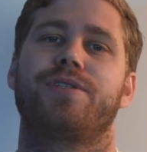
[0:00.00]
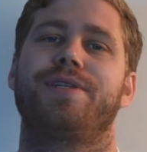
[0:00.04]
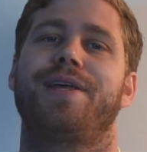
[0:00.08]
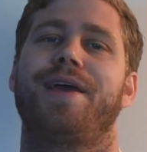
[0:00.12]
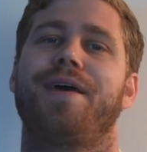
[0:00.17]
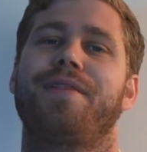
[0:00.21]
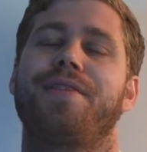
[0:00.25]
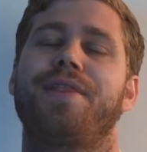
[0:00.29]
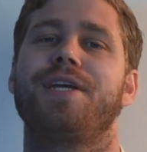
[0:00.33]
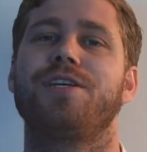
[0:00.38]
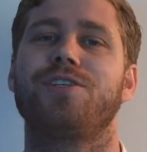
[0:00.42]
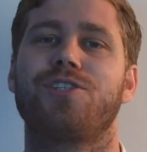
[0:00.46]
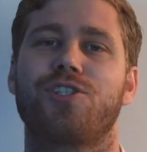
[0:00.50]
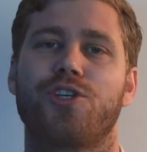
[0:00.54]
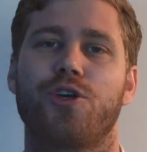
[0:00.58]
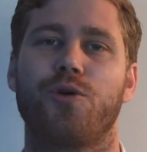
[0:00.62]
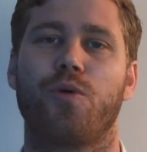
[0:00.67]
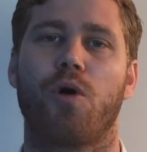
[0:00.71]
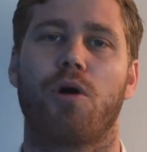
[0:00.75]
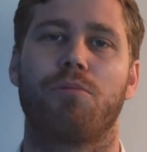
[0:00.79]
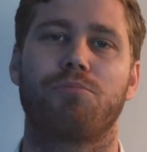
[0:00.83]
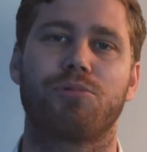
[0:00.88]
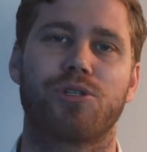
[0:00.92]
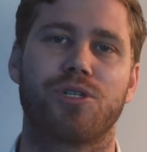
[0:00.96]
Now these 2
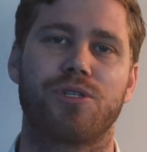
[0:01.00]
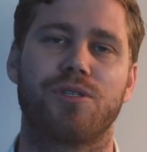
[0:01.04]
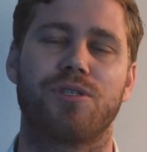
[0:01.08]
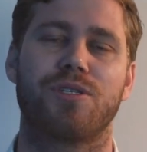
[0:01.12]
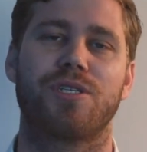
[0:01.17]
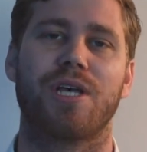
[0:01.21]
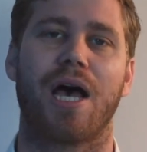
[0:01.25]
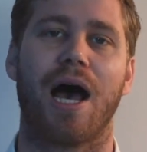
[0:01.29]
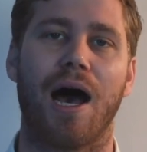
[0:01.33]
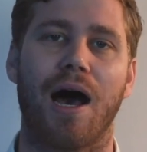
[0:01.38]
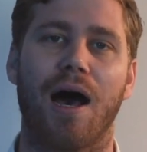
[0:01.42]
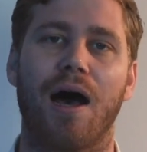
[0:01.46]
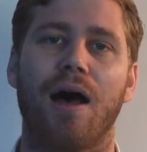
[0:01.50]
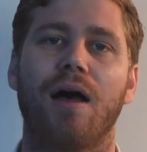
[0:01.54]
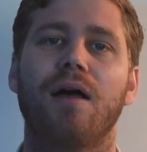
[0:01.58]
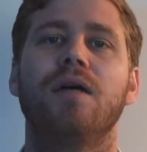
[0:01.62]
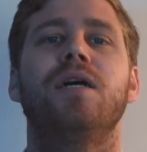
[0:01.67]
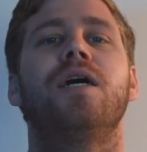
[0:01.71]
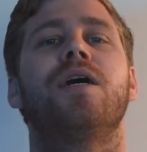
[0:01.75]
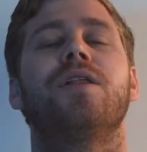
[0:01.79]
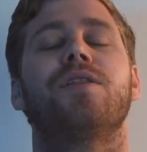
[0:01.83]
options are